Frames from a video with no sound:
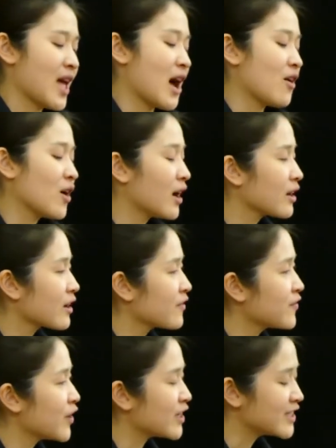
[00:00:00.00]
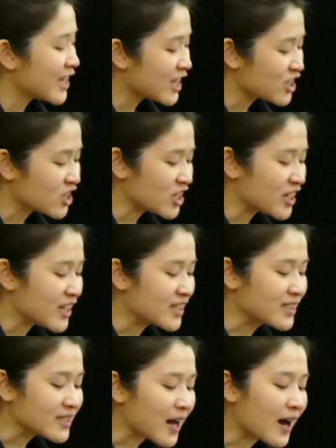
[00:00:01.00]
Our hunger for attention
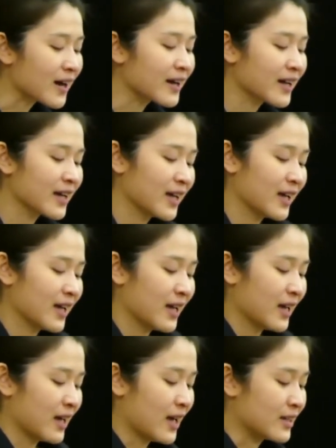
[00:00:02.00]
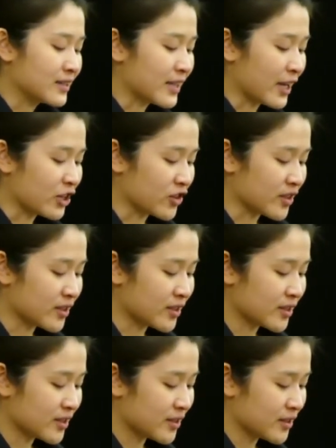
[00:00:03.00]
is dark and
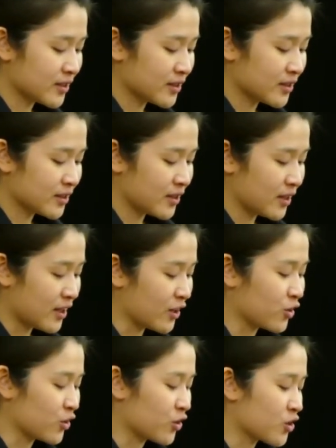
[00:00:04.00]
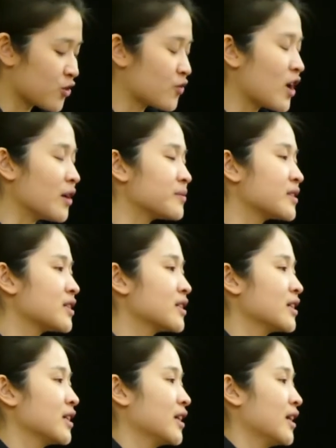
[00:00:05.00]
dangerous. It could corrupt
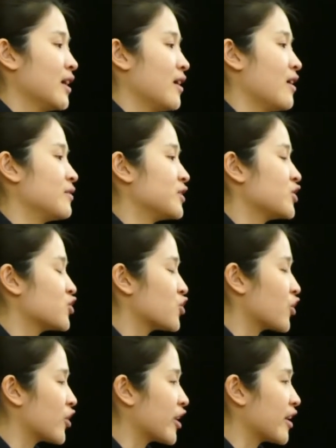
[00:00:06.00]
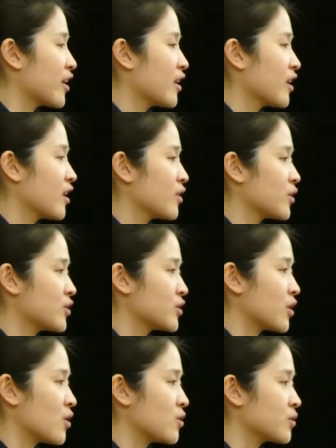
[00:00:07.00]
and destroy the
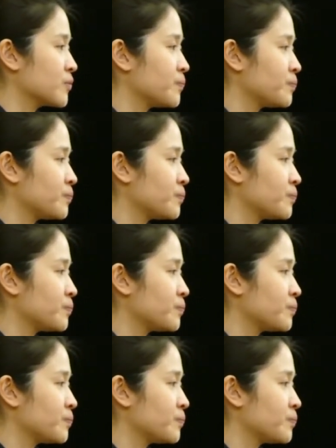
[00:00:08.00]
soul.